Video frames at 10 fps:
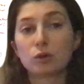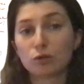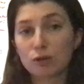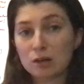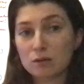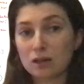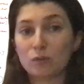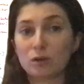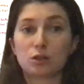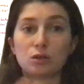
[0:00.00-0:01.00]
agree with it,
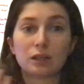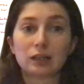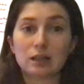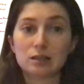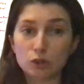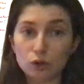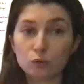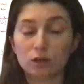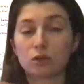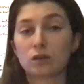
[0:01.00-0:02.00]
whether you think it's good,
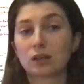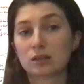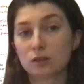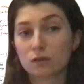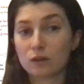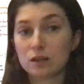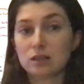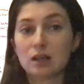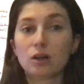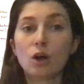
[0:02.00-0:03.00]
whether you think it's
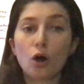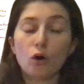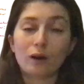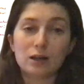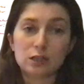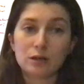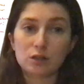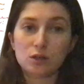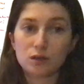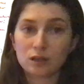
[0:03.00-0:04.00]
convincing, or actually whether
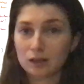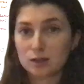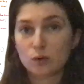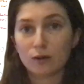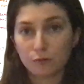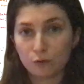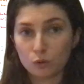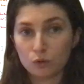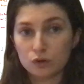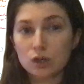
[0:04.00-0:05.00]
you think it's quite
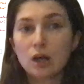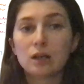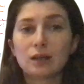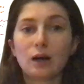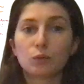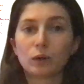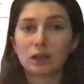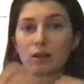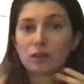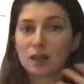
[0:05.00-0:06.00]
flawed. Now, we're going
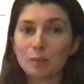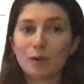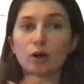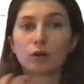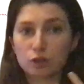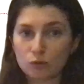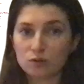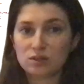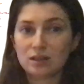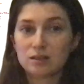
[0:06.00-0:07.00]
to think about our
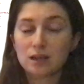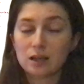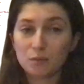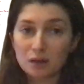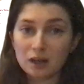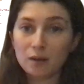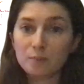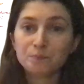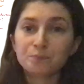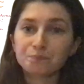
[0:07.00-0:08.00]
nuances in a minute,
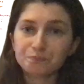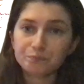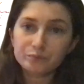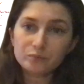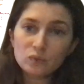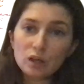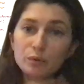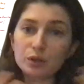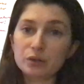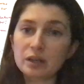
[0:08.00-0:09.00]
but
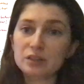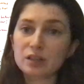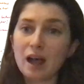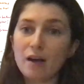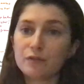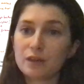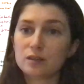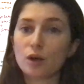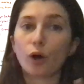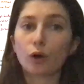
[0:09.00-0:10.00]
you need to have this
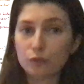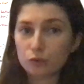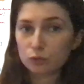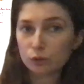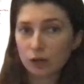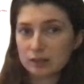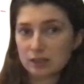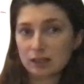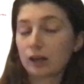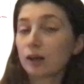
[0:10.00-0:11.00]
overall
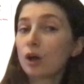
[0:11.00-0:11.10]
idea.